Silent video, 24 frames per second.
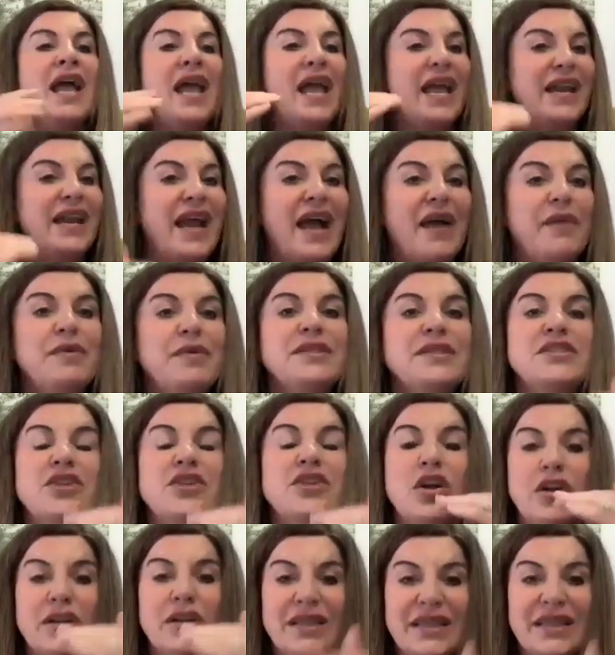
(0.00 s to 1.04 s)
And I would
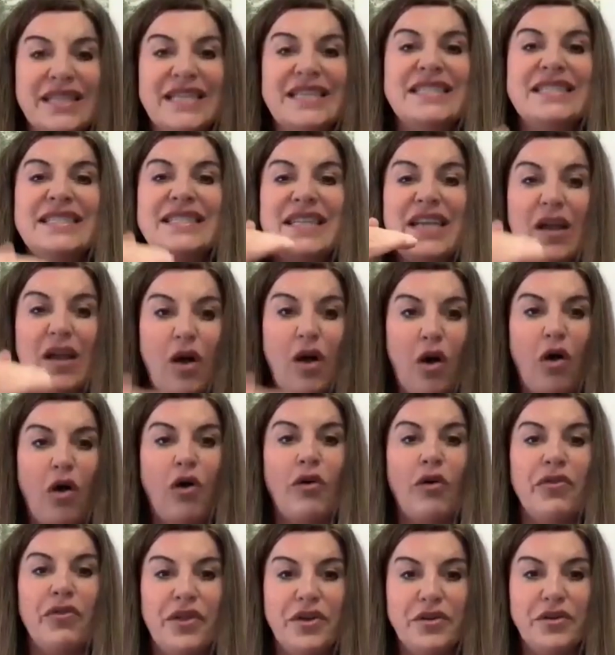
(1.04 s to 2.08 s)
start listing
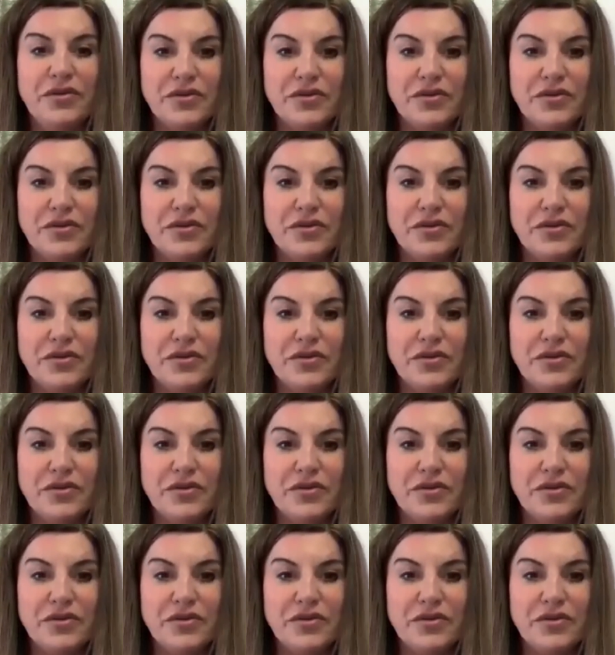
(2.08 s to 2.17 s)
all yeah.